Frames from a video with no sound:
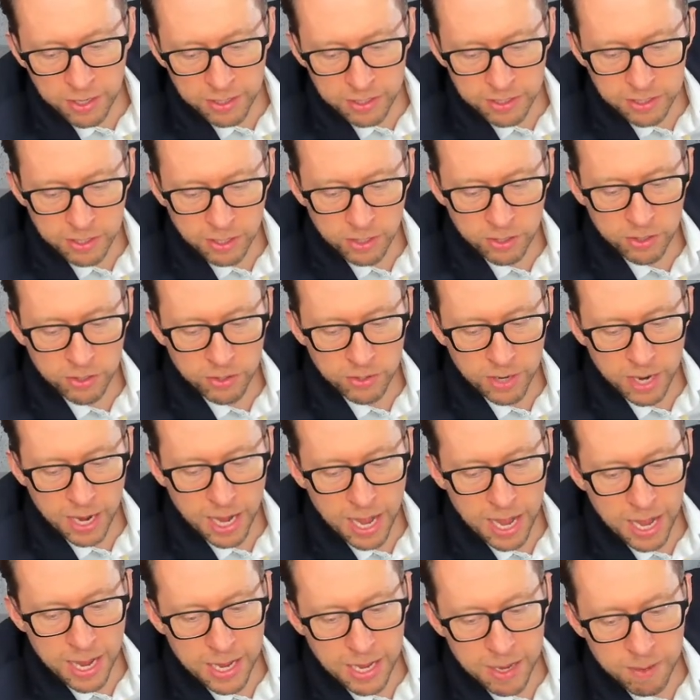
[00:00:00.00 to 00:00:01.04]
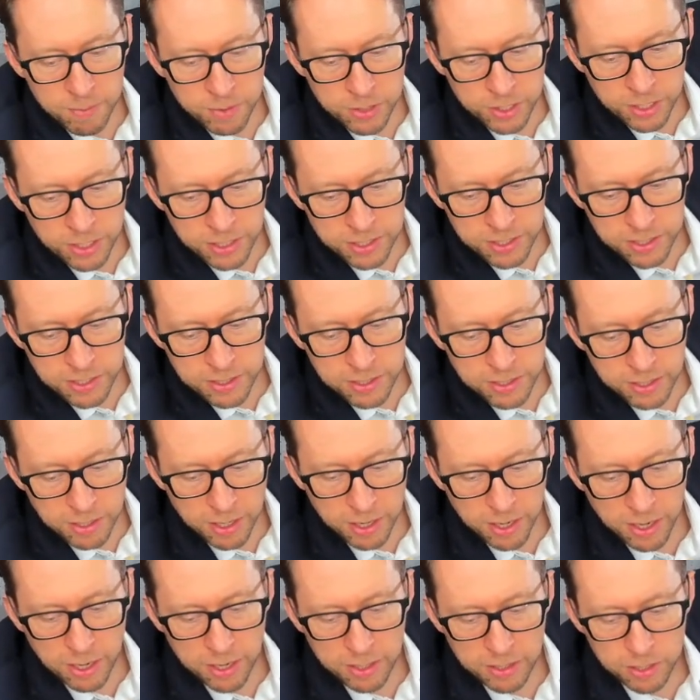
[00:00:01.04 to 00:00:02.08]
so I am just
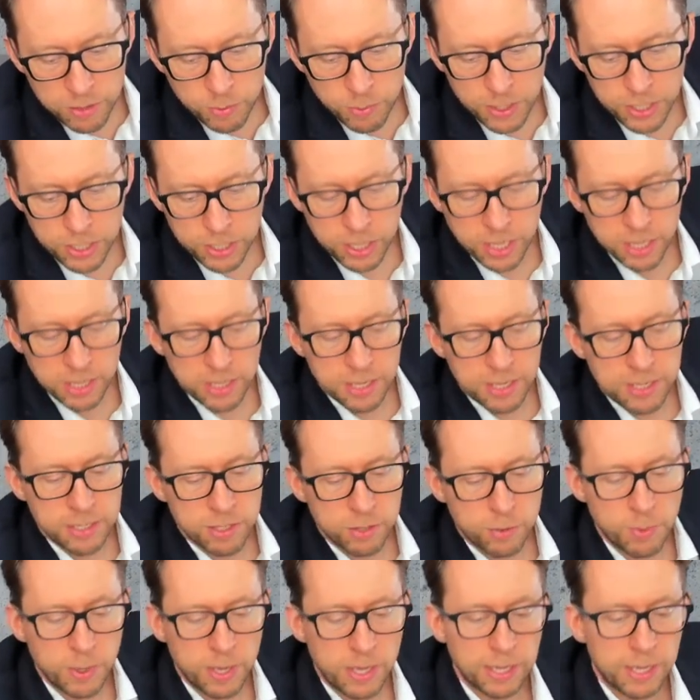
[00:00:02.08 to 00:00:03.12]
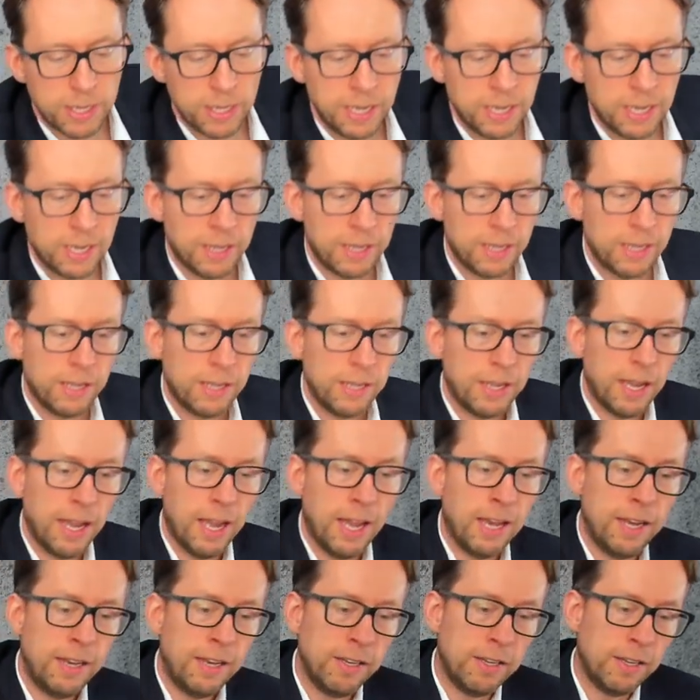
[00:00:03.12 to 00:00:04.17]
uh, switching this quickly
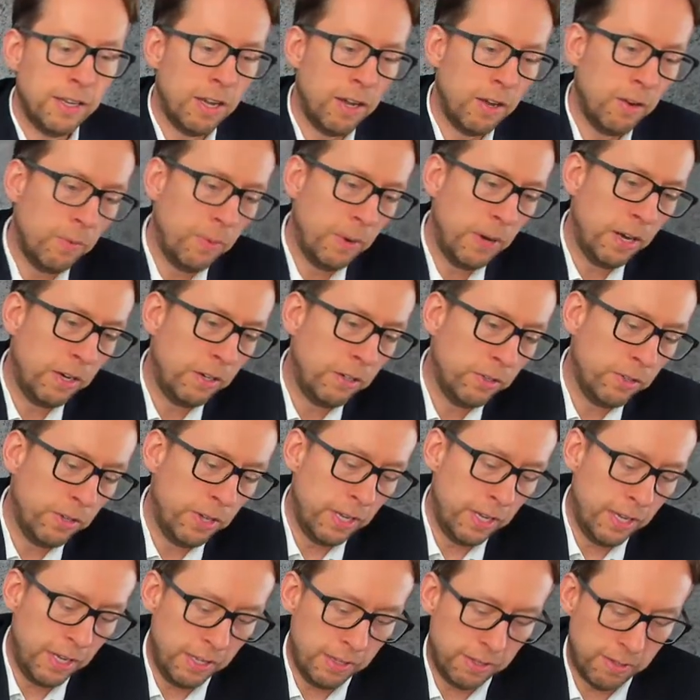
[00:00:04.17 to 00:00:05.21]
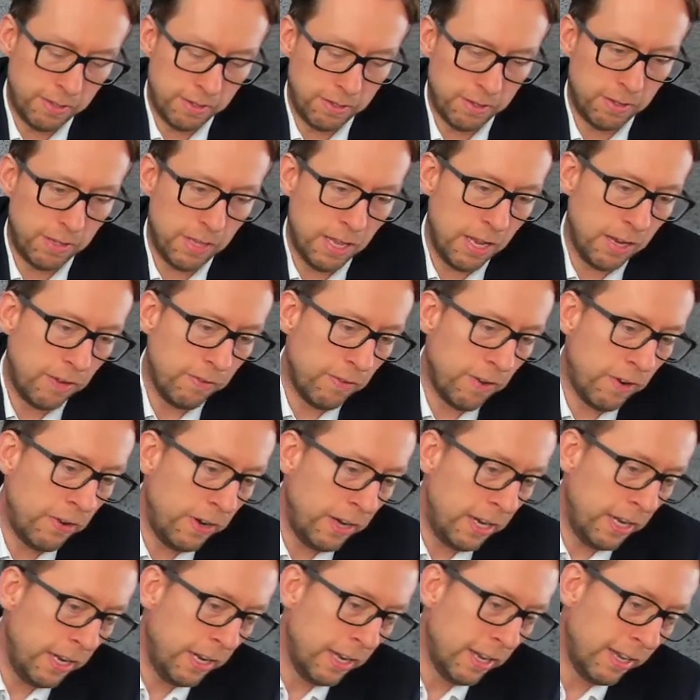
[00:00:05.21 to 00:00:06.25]
and uh, we are doing it like
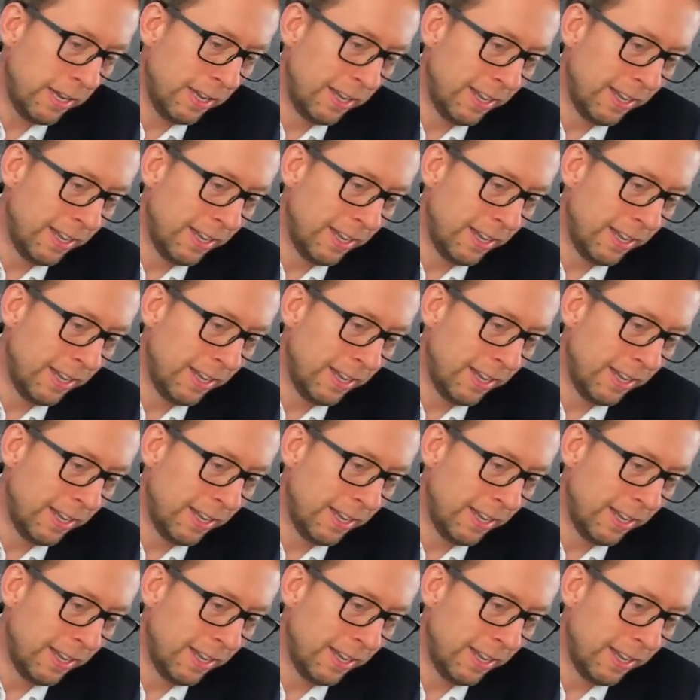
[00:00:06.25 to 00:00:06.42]
very